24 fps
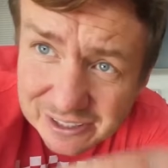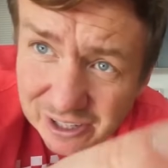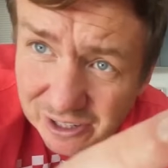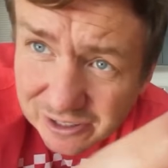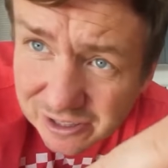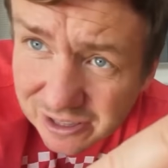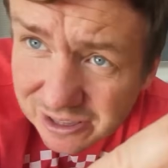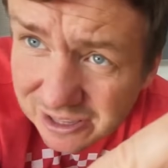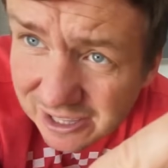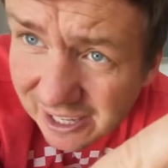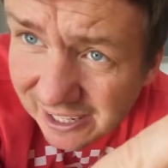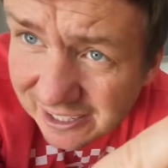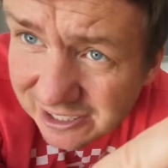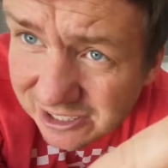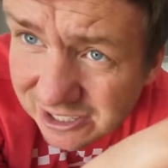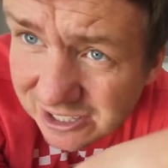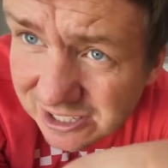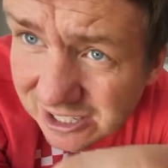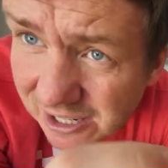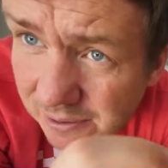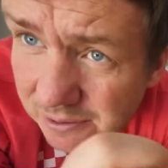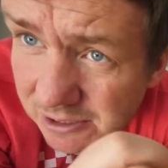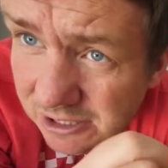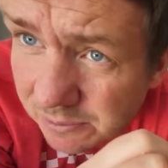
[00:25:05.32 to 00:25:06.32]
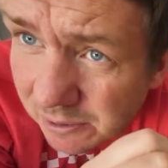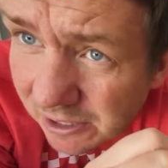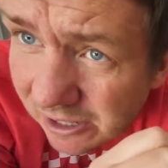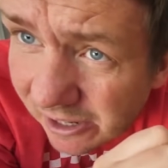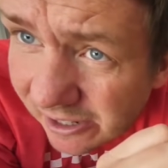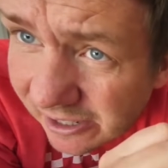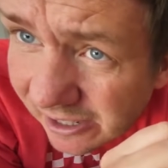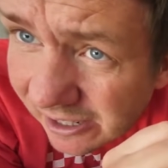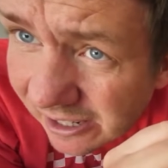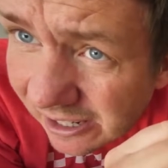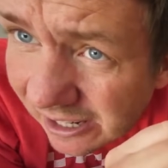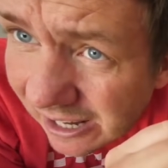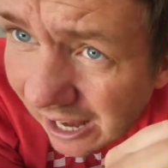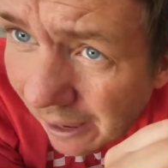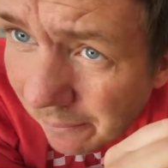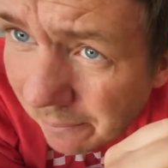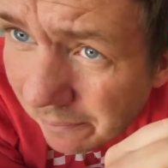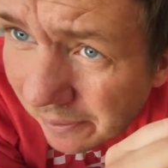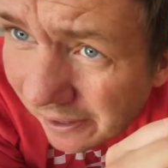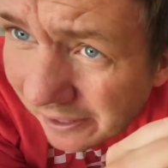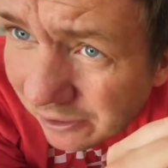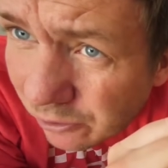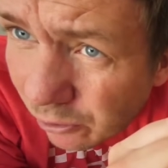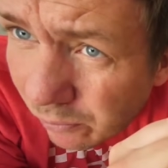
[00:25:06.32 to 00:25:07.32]
the other thing just seems to be like
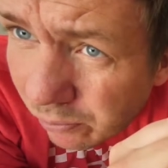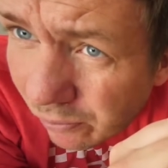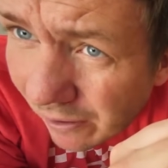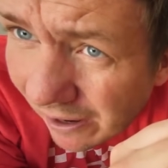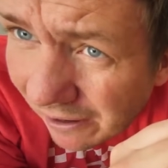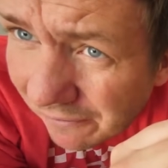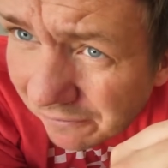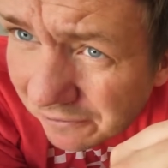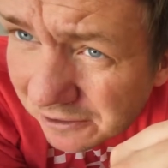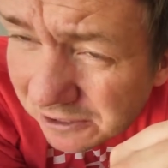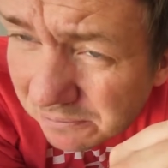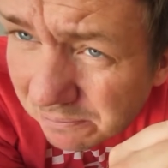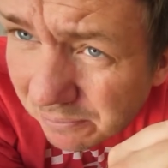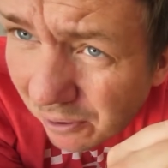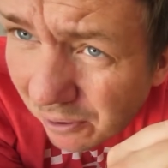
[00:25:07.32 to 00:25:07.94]
clamping your breakfast